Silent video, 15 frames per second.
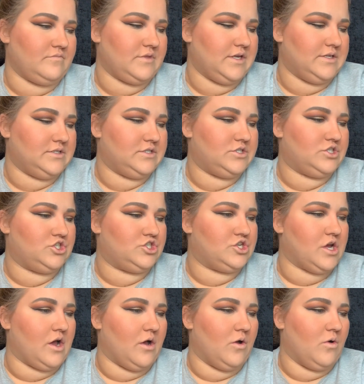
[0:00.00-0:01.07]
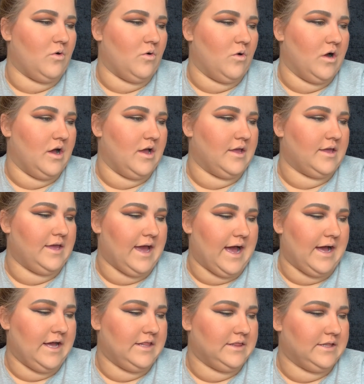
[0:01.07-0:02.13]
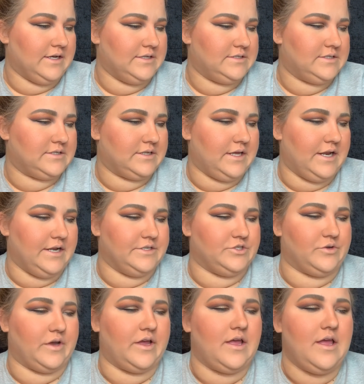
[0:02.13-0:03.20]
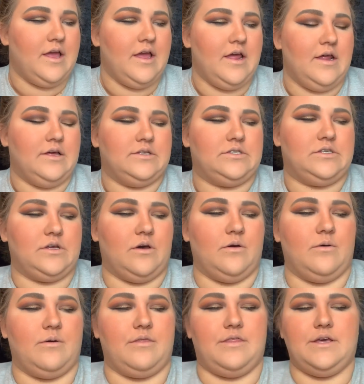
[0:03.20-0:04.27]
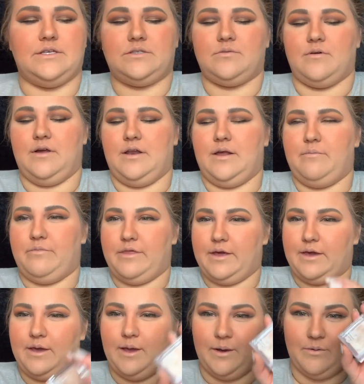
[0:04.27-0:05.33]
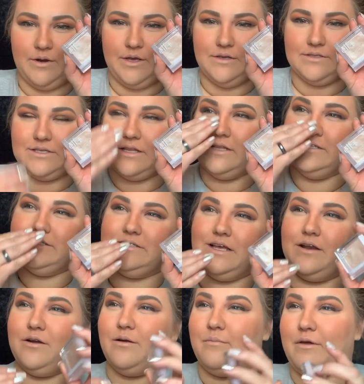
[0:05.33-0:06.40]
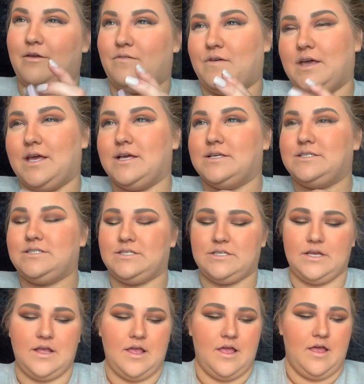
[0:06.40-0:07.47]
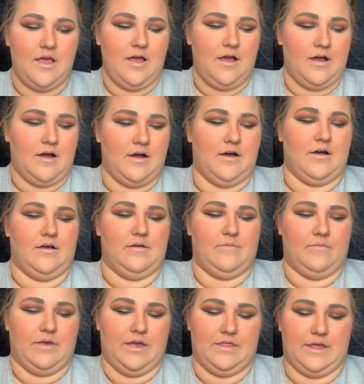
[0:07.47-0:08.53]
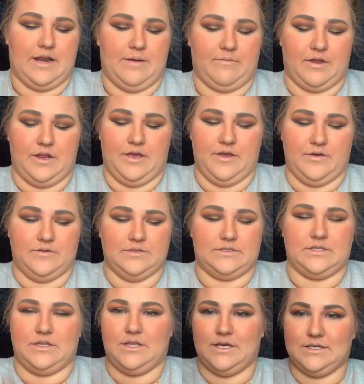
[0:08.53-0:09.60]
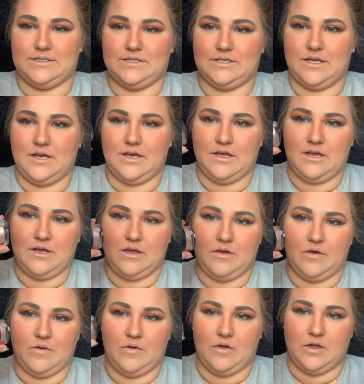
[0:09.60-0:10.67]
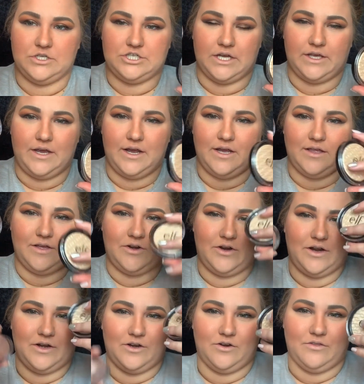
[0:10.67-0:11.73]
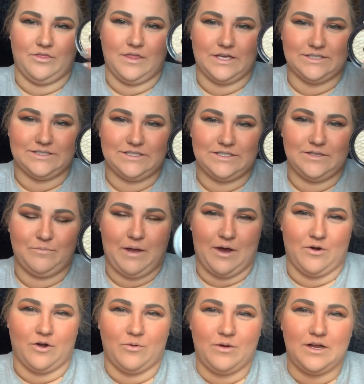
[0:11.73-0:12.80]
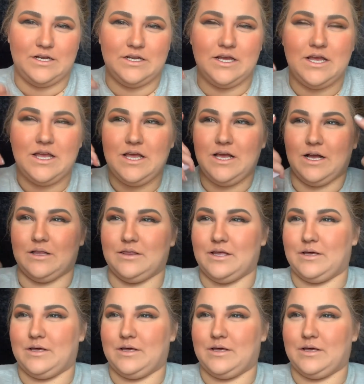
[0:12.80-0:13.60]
So yeah, let's get into it. So this one I'm thinking I want to use on the center of my face, and then I'm gonna use this jelly highlighter under this powder one on like